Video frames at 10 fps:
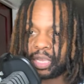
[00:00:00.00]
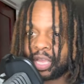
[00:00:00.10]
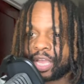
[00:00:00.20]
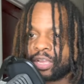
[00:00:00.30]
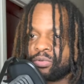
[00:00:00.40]

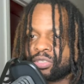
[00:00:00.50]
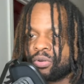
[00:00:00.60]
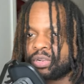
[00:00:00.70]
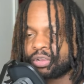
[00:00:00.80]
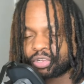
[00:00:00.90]
Hey, what's
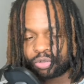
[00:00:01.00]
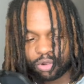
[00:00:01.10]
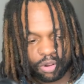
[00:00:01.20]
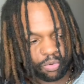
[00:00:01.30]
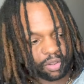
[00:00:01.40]
going on, you
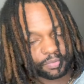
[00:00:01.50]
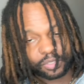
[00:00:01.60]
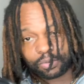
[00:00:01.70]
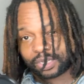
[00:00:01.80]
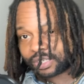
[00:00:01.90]
all? Welcome
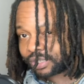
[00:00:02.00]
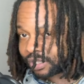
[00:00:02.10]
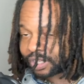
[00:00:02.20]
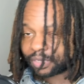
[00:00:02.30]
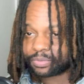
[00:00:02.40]
to
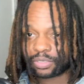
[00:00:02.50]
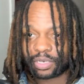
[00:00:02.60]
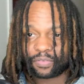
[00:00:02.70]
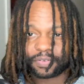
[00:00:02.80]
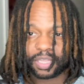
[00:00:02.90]
another episode of
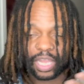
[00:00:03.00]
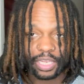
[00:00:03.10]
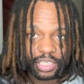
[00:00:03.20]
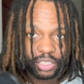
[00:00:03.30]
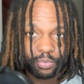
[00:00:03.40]
Infinite
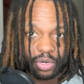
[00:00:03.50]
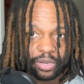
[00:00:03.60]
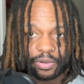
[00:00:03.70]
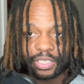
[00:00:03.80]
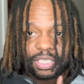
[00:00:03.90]
Lock. It's your boy
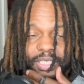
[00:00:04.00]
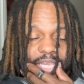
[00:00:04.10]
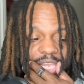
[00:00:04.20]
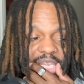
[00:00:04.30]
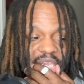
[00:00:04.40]
Eric, and
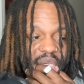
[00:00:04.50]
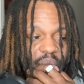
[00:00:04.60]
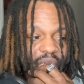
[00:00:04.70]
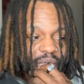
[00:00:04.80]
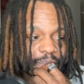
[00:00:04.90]
today
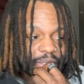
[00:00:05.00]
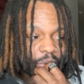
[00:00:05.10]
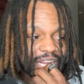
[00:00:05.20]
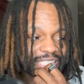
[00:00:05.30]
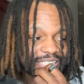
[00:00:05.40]
we're going to be
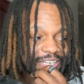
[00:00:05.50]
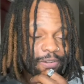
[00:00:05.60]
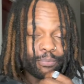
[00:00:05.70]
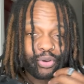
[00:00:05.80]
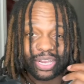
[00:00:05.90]
watching
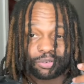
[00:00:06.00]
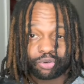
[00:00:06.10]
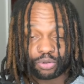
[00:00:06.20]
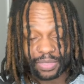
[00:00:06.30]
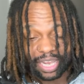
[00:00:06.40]
a brand new
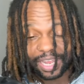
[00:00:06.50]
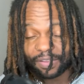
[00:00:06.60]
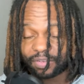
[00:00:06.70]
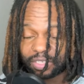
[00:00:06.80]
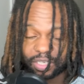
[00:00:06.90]
group that I
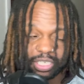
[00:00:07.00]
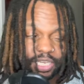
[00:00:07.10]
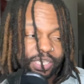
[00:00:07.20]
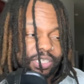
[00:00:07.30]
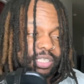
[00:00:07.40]
haven't done
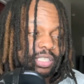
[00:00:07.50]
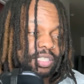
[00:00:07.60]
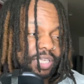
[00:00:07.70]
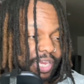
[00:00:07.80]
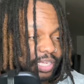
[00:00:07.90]
yet,
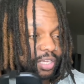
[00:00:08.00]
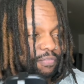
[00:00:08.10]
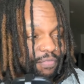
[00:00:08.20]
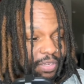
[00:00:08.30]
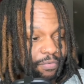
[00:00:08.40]
Psychic
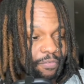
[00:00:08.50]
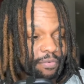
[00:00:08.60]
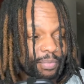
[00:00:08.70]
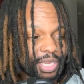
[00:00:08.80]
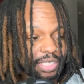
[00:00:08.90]
Fever
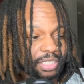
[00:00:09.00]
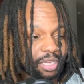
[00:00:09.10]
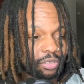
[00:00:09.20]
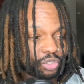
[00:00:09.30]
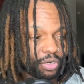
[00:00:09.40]
from
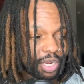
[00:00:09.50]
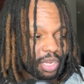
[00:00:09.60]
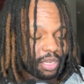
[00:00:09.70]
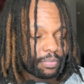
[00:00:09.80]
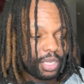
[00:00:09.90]
Exile
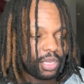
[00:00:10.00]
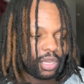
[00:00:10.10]
Tribe.